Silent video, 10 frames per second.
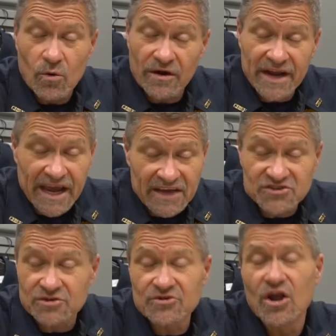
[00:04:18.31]
Well, and I
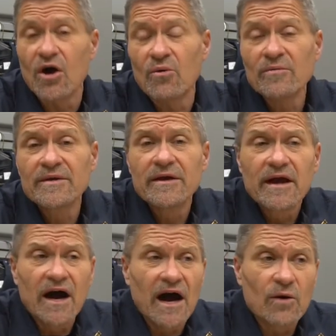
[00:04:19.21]
answered no,
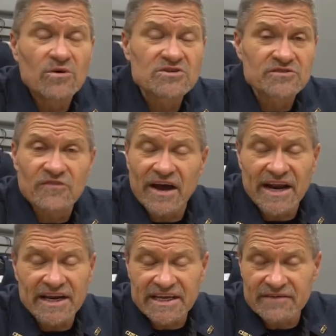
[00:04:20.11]
which was fine.
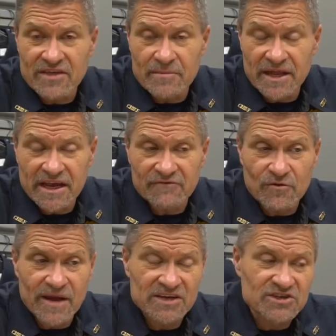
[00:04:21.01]
I didn't give them any
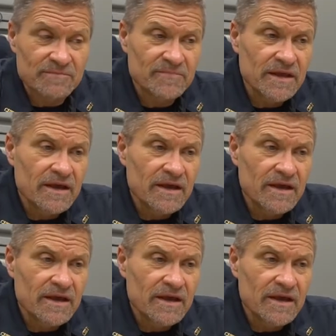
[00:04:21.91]
information.